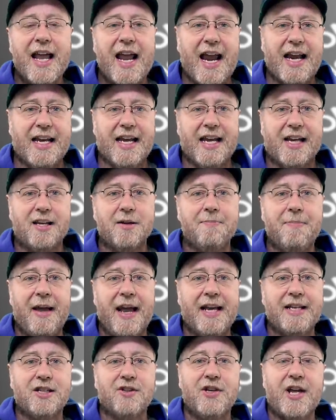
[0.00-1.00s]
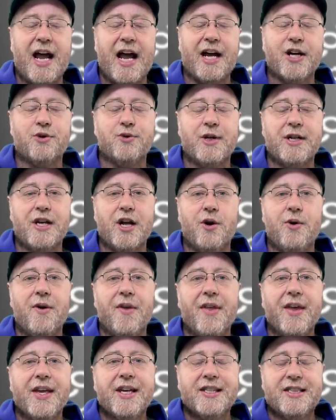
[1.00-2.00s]
in it compared to the
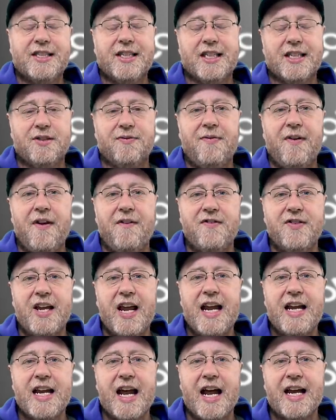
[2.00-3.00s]
Adreno six fifteen.